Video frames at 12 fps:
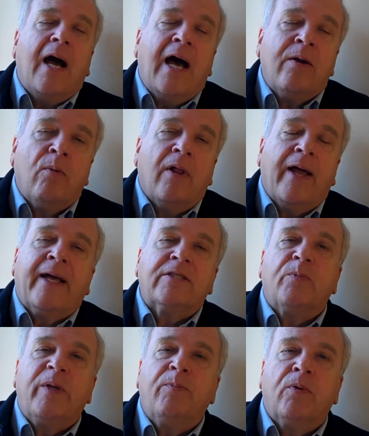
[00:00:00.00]
I will
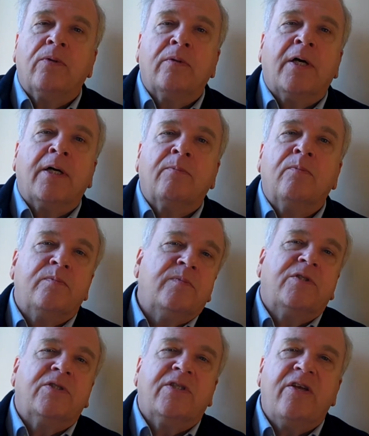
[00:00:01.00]
ask people,
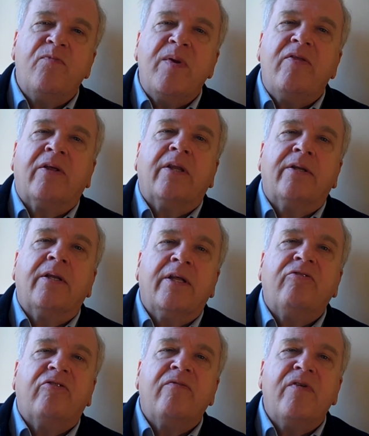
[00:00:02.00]
just give me the
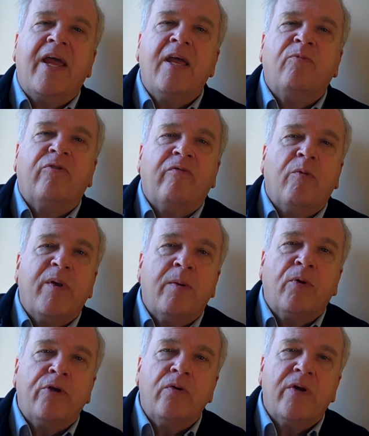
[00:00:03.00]
lists of names of the people you